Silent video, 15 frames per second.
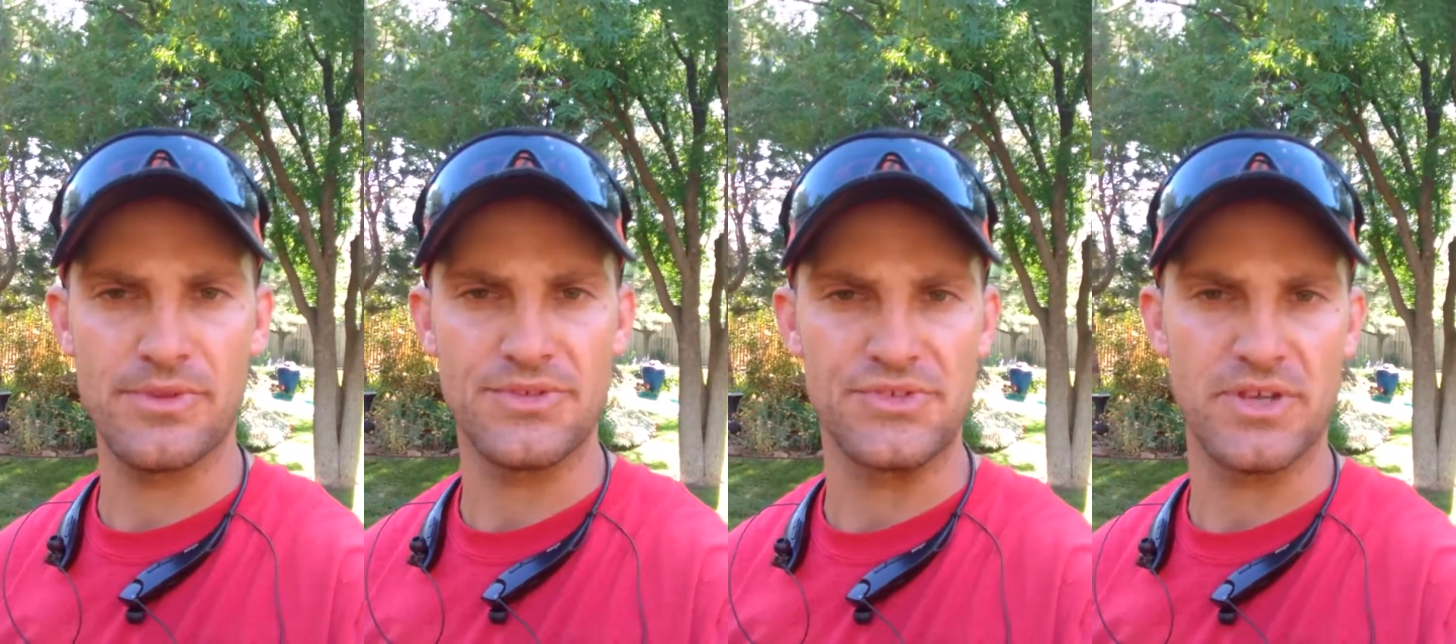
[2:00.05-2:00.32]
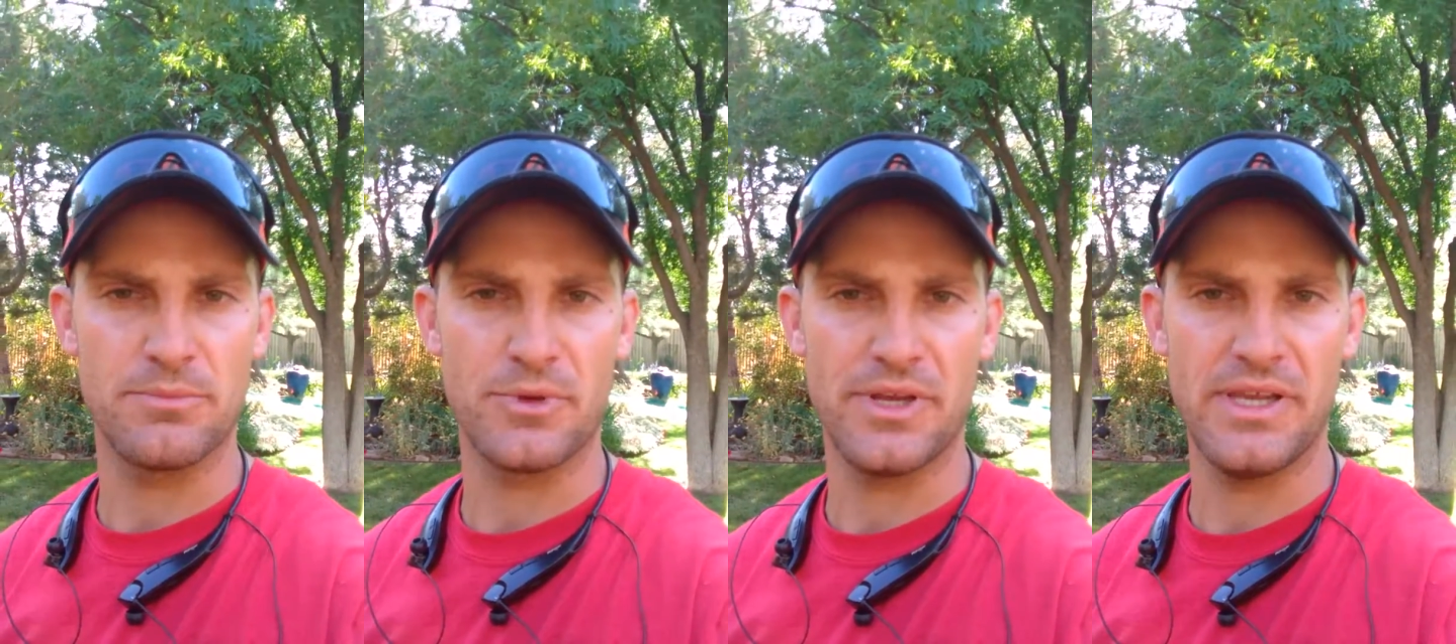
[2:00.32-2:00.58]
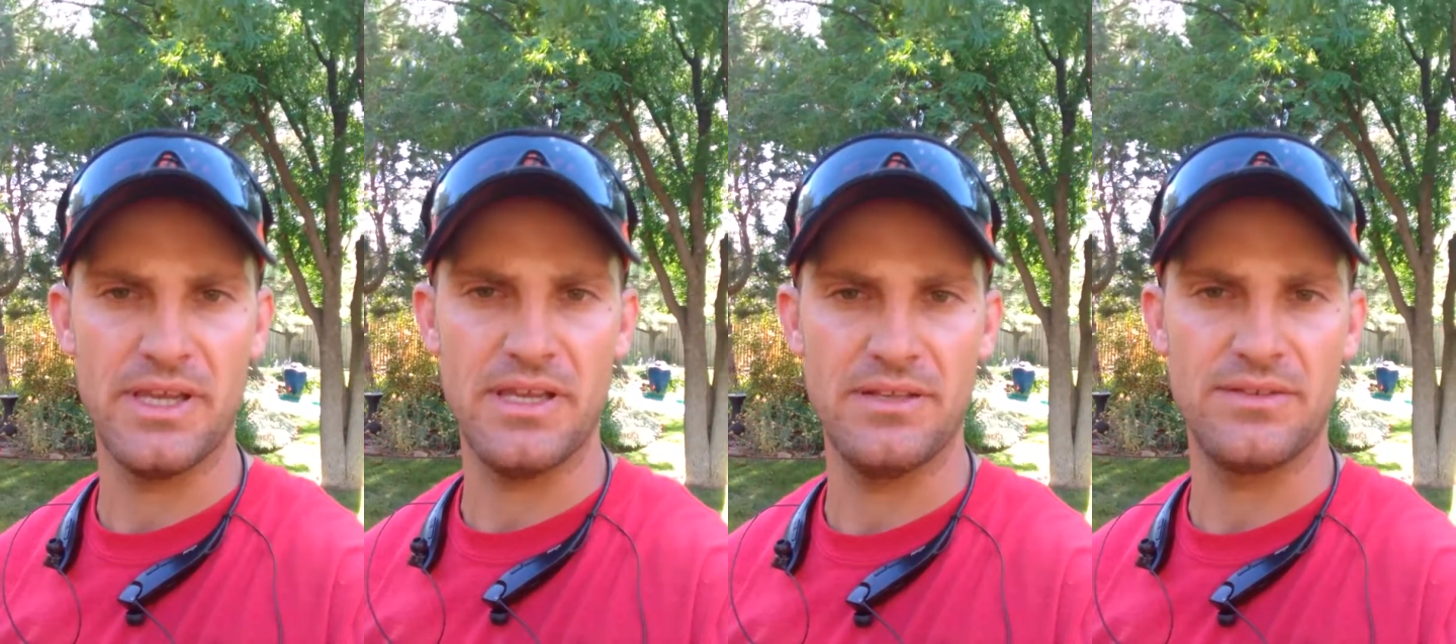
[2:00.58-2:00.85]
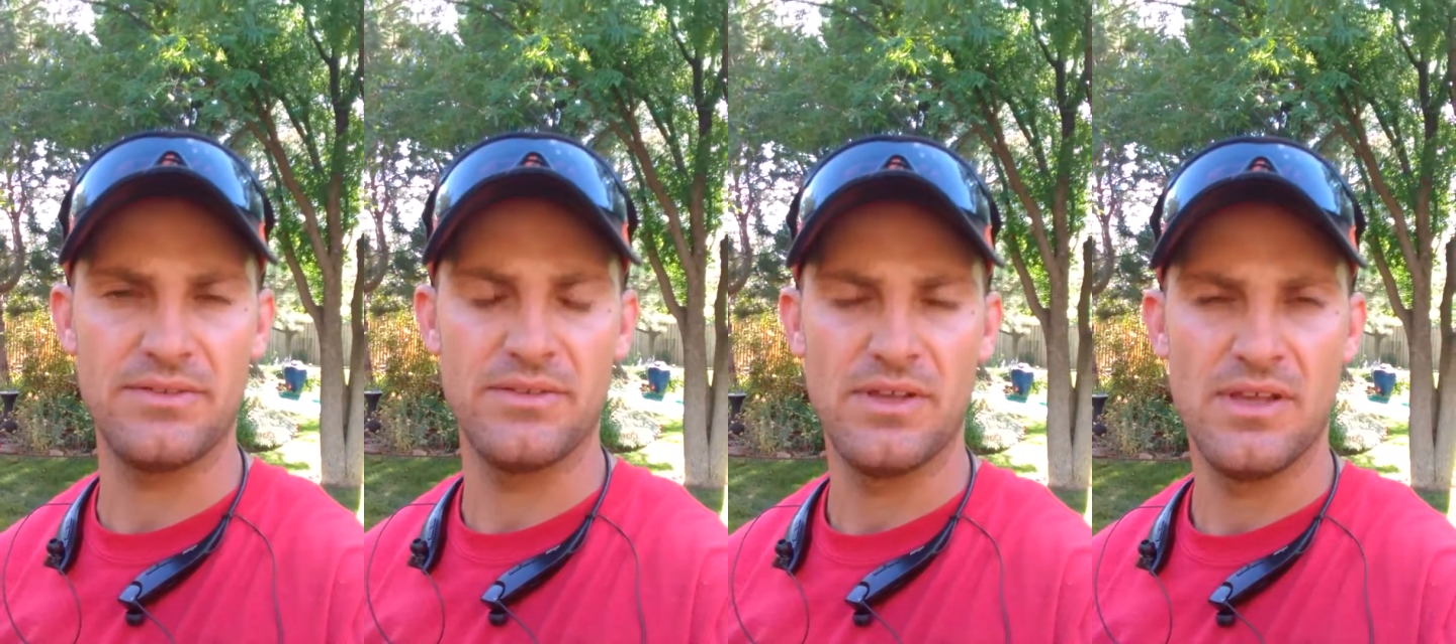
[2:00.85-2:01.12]
the summer heat,
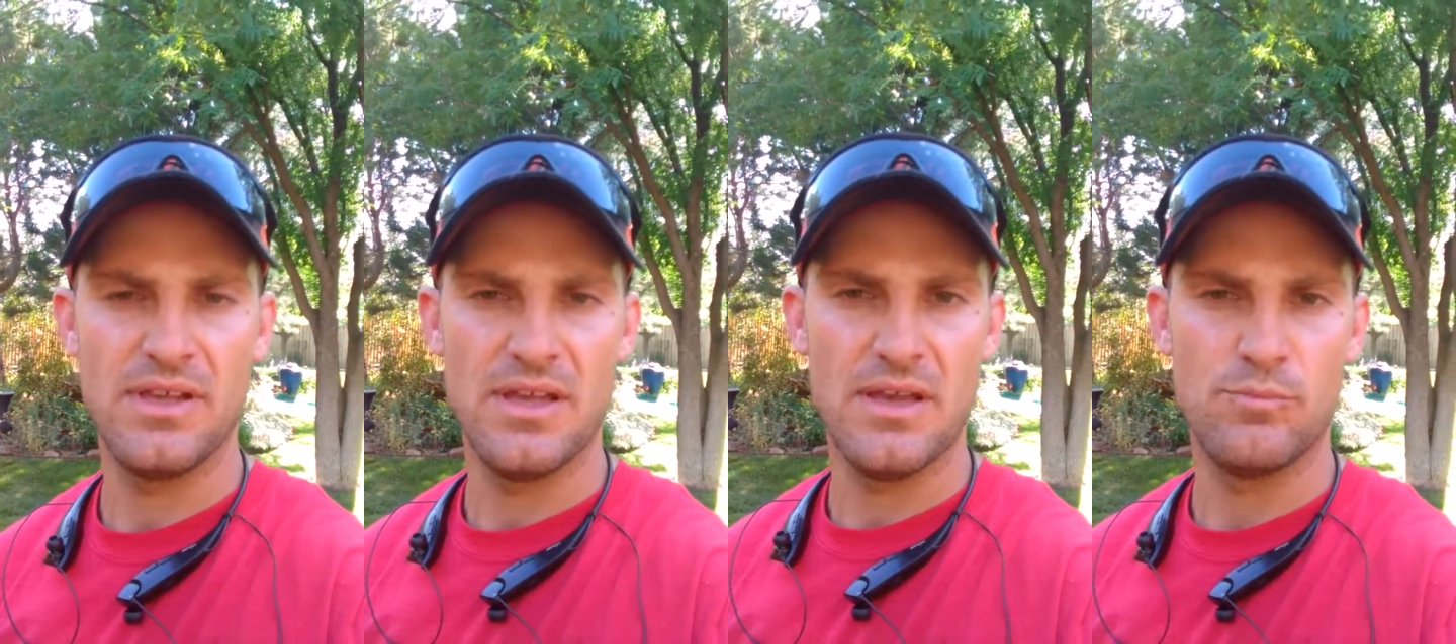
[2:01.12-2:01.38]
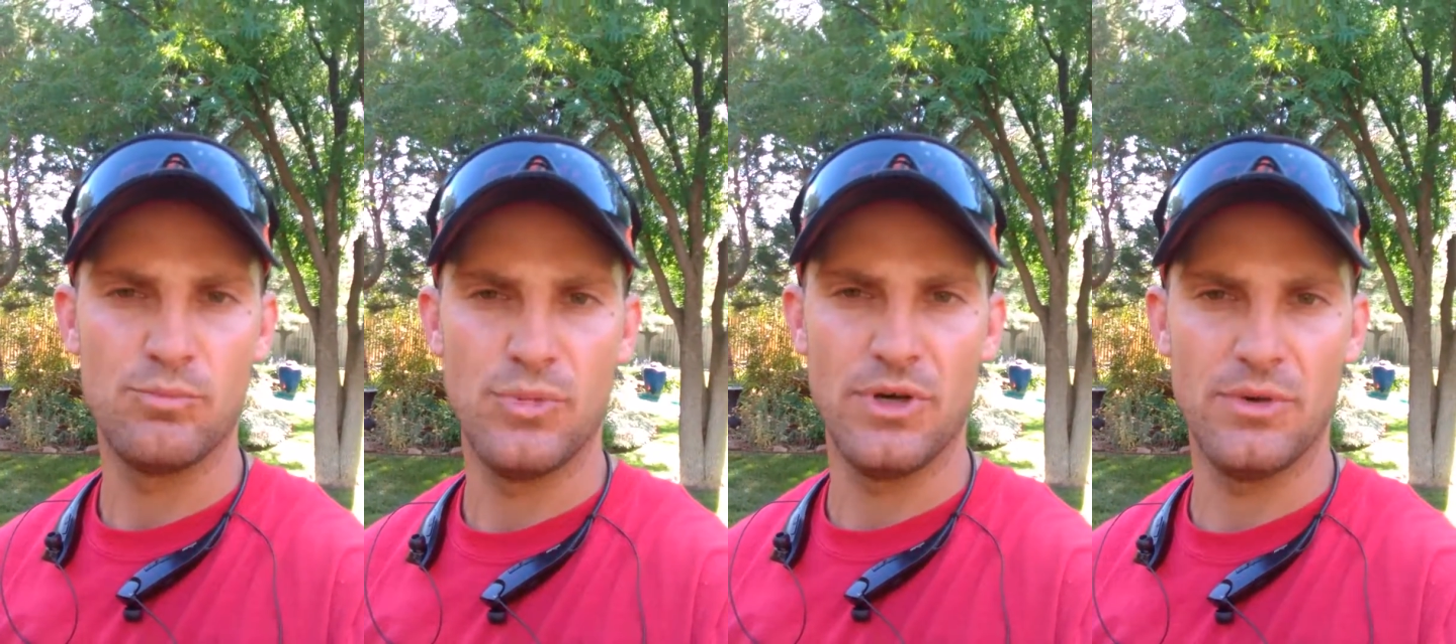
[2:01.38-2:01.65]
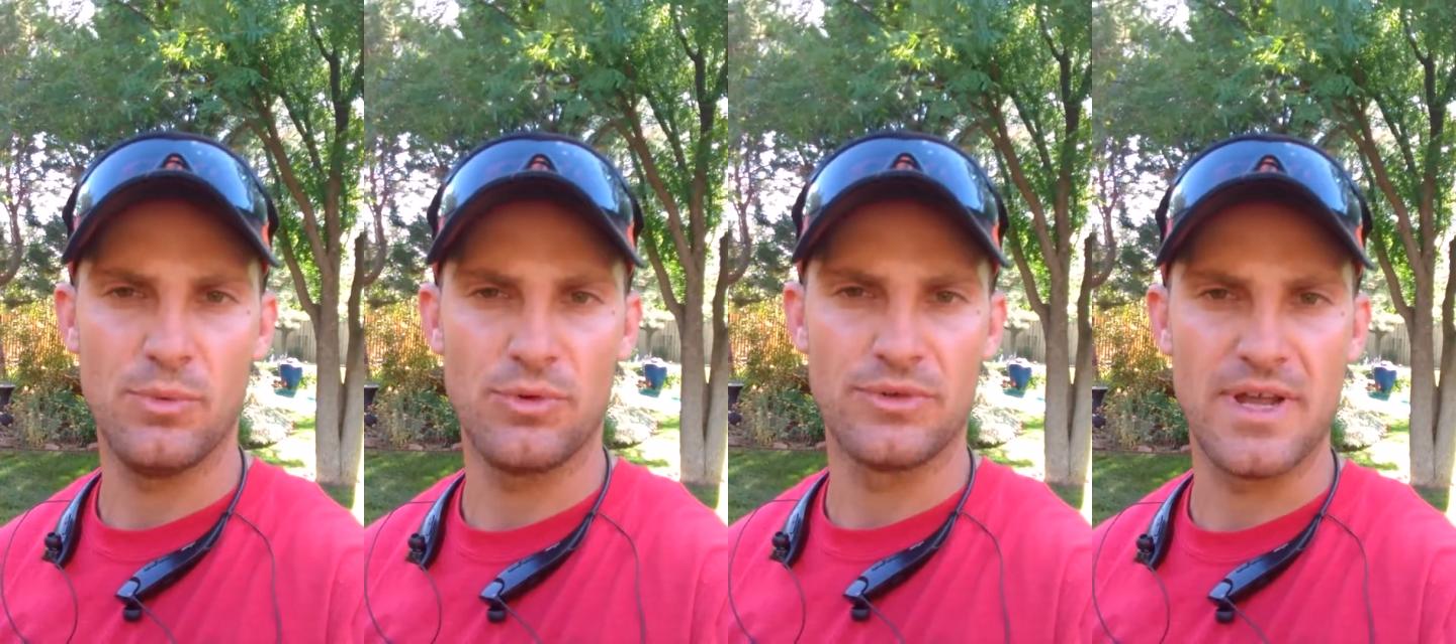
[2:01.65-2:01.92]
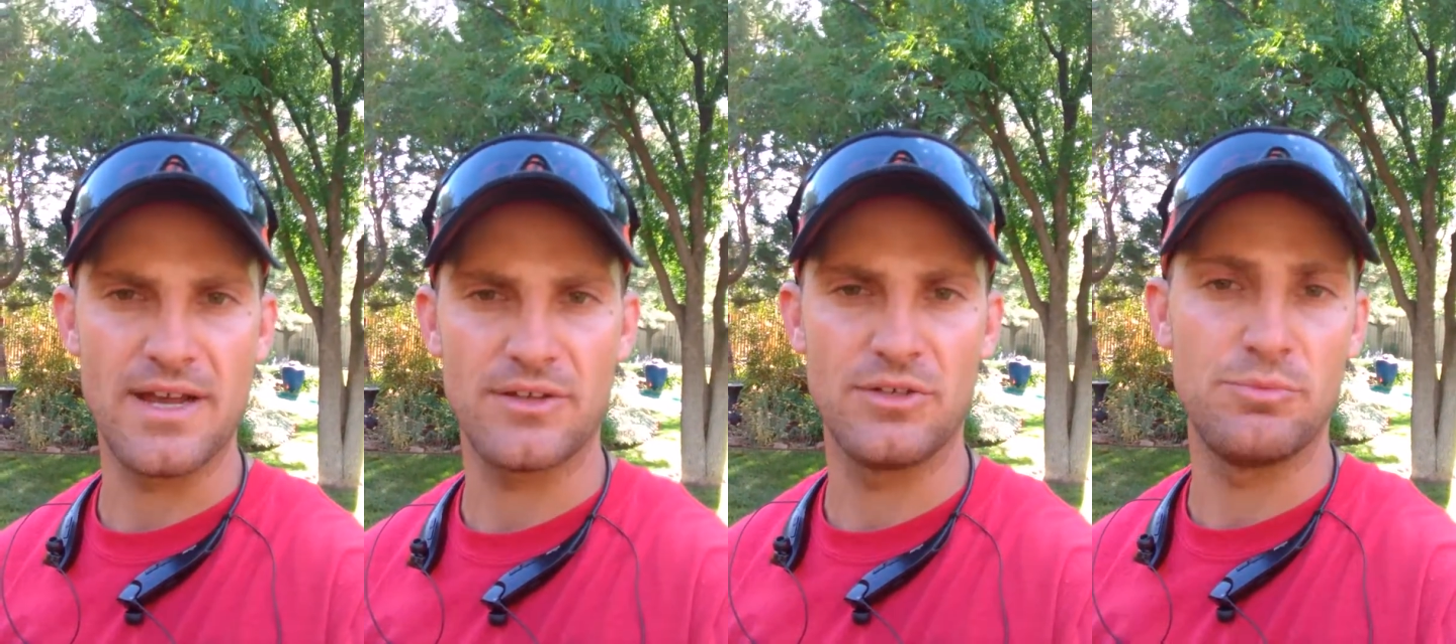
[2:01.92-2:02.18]
but we're
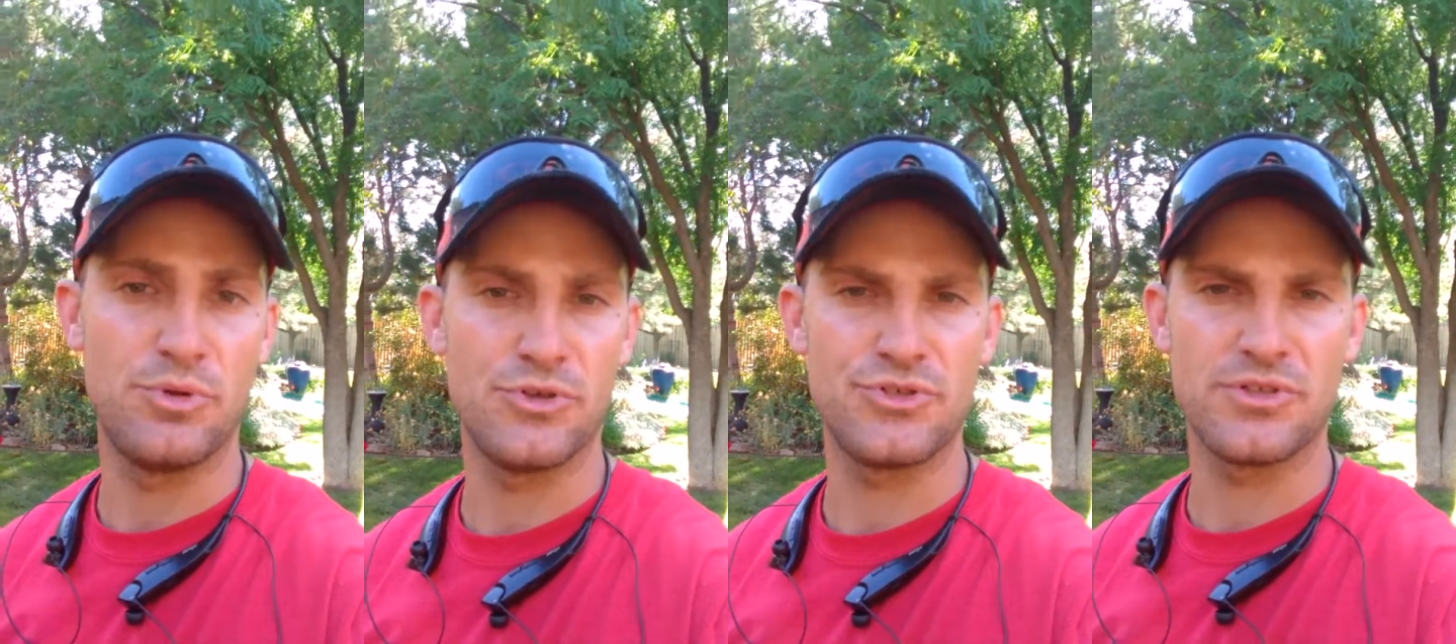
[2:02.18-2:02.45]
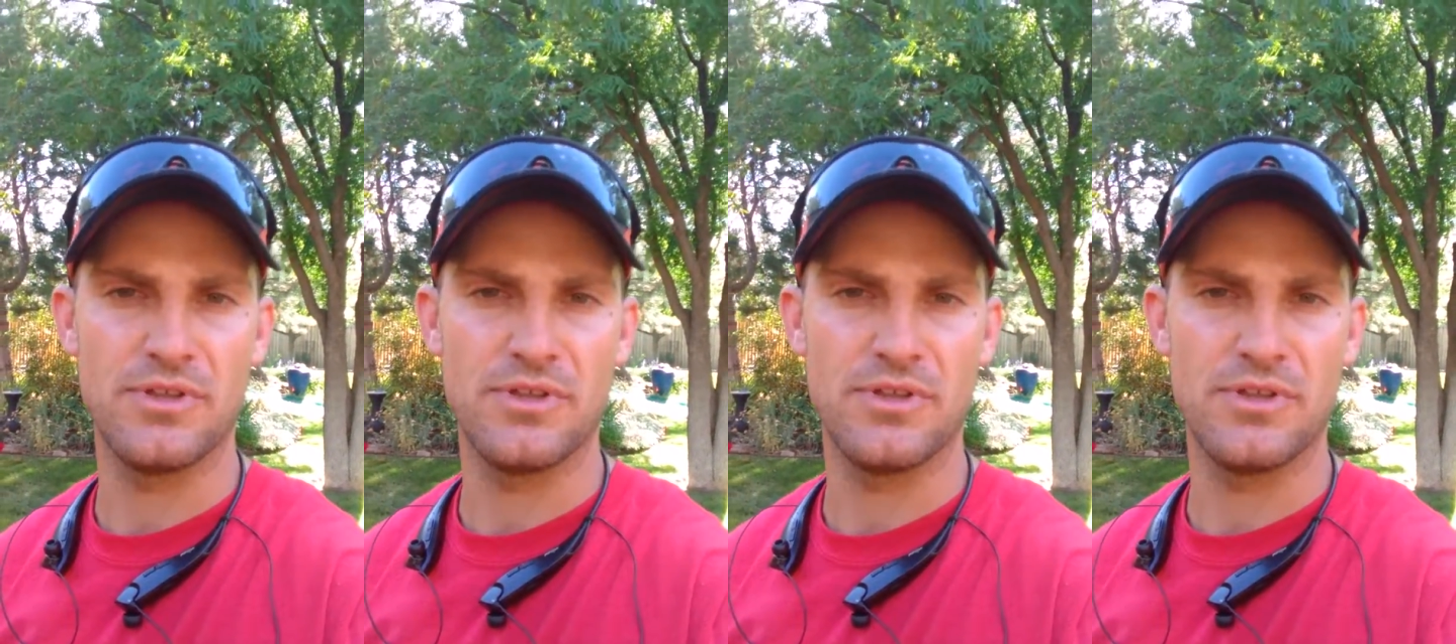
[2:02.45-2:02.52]
not going to push a